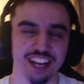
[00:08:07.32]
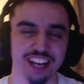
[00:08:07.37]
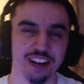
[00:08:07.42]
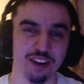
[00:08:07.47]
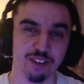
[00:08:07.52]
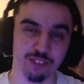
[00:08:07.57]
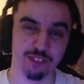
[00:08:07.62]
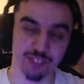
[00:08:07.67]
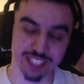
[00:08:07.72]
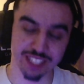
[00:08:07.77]

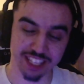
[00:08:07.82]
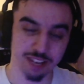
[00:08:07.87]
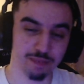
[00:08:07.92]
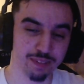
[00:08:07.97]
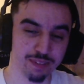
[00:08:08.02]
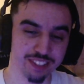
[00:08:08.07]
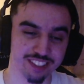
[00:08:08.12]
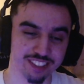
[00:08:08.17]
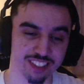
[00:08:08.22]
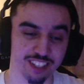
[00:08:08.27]
With that
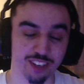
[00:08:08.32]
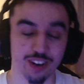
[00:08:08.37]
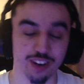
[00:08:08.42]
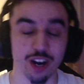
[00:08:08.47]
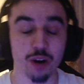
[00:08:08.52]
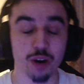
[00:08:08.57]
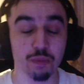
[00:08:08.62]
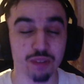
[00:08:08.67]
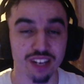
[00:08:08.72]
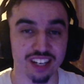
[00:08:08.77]
being said, I
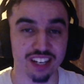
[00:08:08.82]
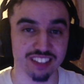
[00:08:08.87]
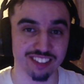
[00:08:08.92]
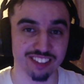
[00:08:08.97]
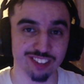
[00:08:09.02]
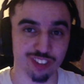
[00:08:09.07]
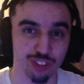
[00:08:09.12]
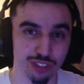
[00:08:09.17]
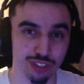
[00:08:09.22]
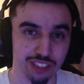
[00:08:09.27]
hope you guys
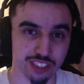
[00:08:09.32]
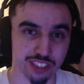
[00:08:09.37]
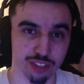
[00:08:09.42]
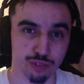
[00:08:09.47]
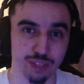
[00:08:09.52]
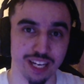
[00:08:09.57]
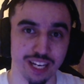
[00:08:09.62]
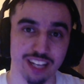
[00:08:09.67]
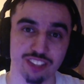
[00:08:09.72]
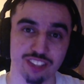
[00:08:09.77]
enjoyed this
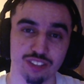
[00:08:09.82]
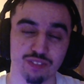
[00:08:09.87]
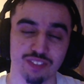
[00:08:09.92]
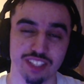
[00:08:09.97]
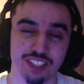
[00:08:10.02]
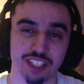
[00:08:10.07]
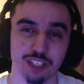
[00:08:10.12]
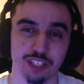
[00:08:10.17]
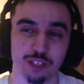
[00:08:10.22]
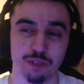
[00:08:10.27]
reaction
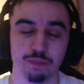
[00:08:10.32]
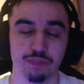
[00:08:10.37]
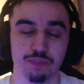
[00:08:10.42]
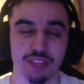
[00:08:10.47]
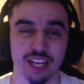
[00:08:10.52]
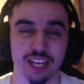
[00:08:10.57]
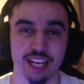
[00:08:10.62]
video.